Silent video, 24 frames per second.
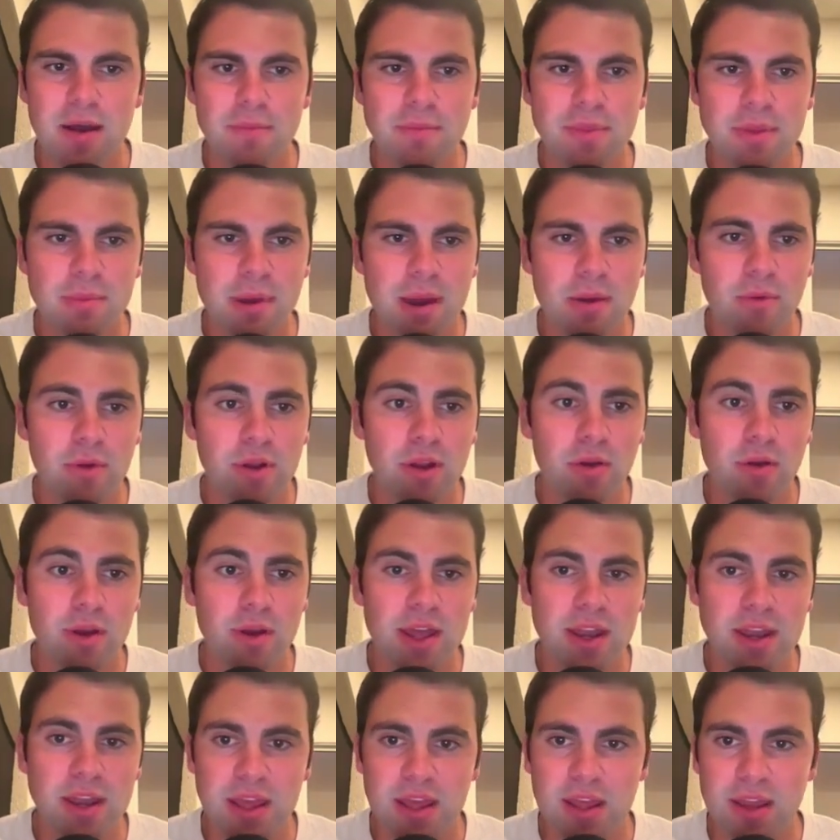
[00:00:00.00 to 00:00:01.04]
the bot will go
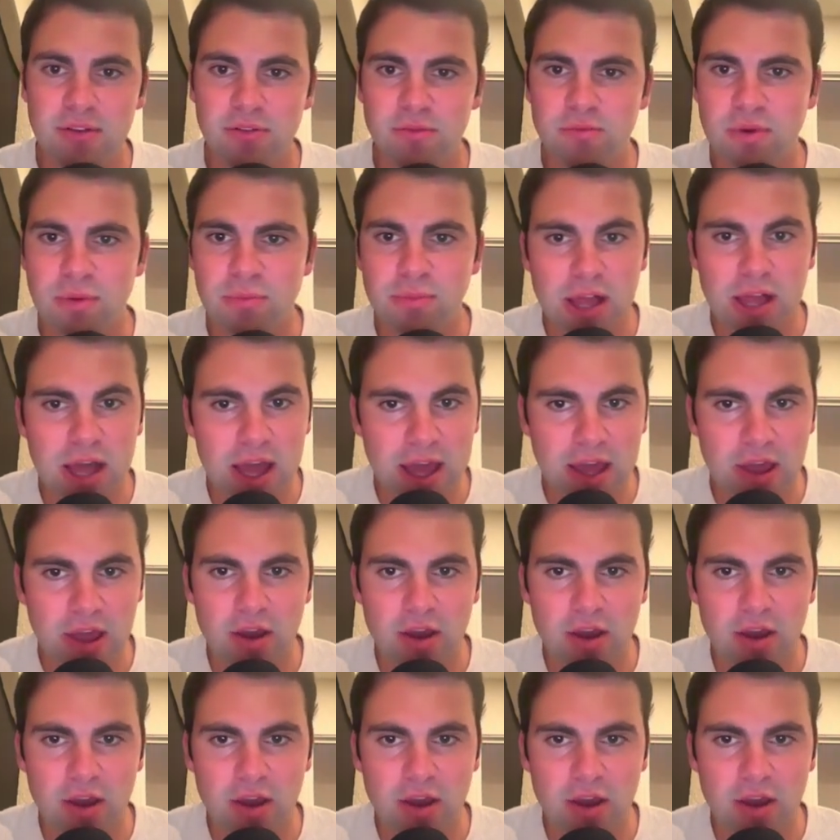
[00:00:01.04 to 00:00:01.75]
ahead and reply